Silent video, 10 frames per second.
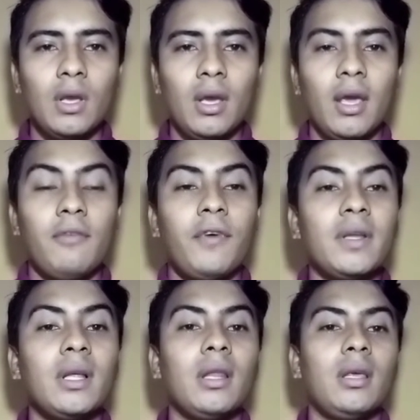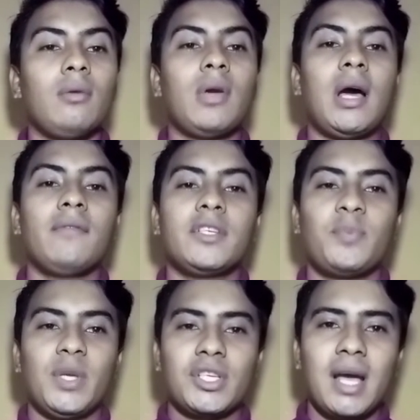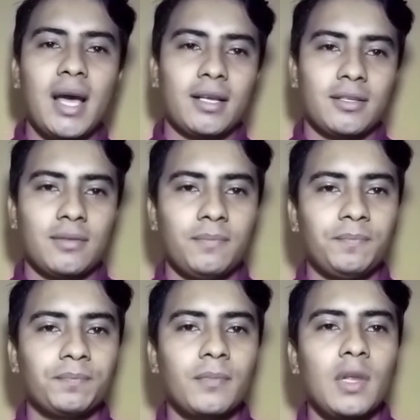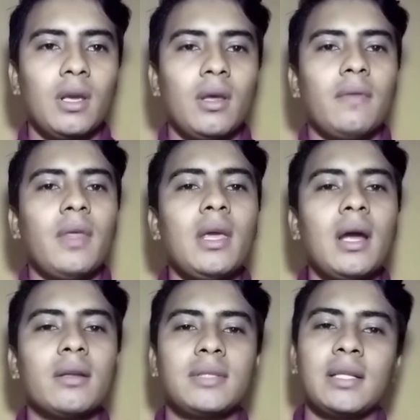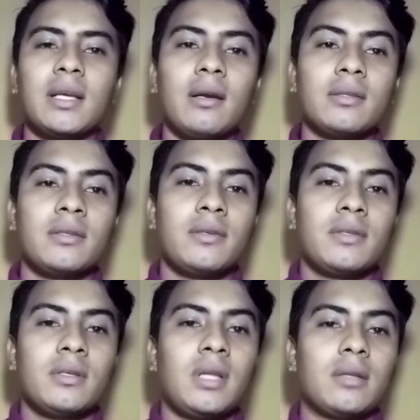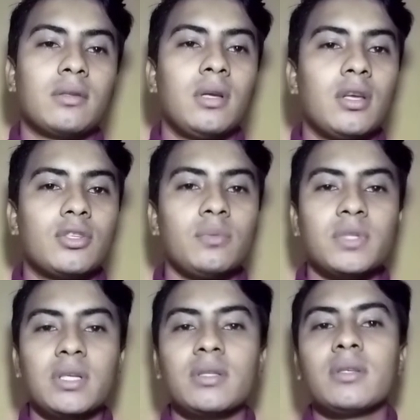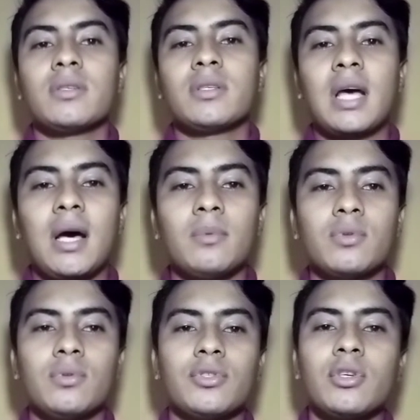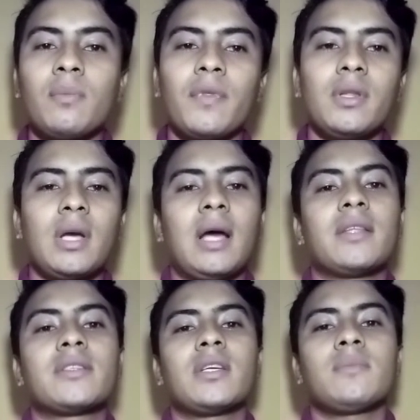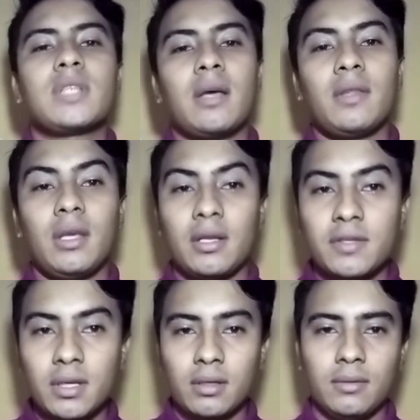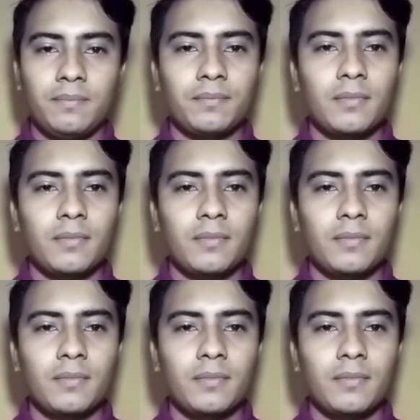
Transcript: And finally, we have the speech acts. They are that characteristic that some sentences have to do something at the same time it is said.